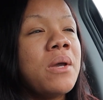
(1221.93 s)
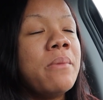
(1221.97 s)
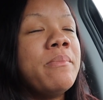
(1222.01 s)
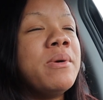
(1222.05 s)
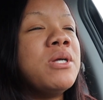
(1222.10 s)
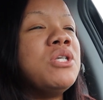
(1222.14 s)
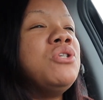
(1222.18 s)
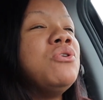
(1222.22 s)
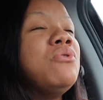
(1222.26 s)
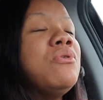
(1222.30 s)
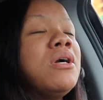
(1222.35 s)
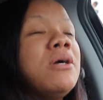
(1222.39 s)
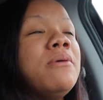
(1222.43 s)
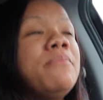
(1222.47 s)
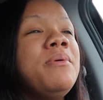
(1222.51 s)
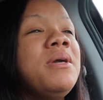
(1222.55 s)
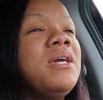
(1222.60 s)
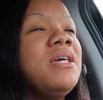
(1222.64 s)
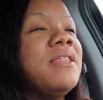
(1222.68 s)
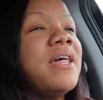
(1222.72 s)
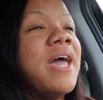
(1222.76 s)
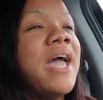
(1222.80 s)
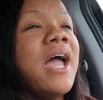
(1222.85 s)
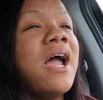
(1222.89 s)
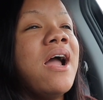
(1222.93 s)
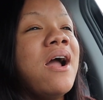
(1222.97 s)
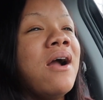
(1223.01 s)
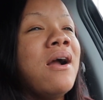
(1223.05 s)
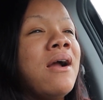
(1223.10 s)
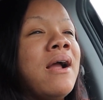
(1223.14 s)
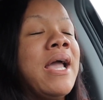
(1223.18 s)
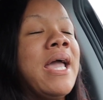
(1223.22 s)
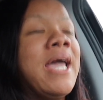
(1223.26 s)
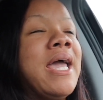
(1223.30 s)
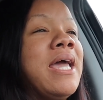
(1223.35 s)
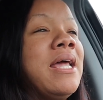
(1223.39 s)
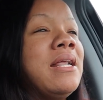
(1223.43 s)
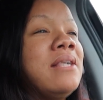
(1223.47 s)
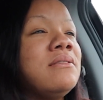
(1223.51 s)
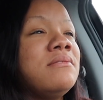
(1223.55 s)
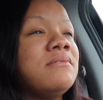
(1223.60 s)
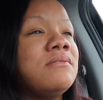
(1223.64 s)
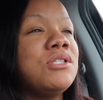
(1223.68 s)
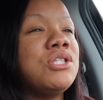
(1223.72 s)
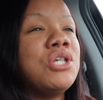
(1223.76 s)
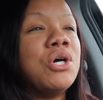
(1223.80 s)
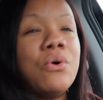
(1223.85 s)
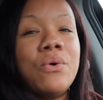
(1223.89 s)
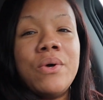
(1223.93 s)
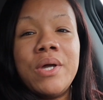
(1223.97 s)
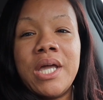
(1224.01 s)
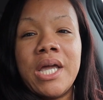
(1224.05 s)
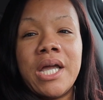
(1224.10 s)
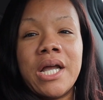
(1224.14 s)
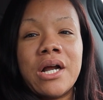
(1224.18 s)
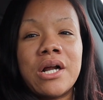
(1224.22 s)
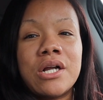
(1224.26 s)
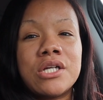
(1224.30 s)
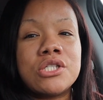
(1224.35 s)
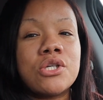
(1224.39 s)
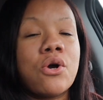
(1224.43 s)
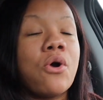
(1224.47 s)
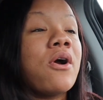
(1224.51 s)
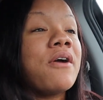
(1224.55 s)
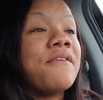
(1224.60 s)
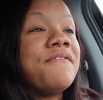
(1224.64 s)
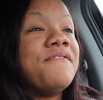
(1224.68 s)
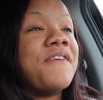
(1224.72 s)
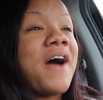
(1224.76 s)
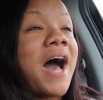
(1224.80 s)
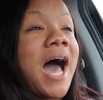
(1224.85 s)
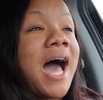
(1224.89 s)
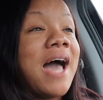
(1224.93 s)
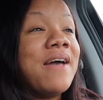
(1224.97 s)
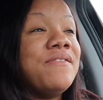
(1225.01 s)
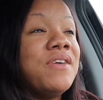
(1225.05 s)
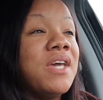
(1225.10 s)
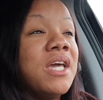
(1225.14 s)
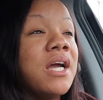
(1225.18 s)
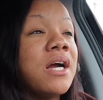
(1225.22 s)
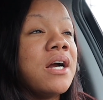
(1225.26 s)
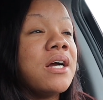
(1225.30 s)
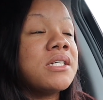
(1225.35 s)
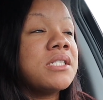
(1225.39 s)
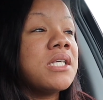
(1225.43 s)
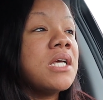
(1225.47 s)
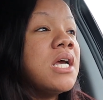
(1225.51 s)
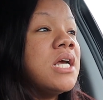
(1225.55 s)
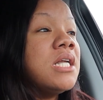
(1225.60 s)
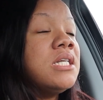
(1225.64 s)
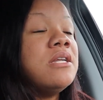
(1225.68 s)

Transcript: but you could be there in 2 years or 5 years,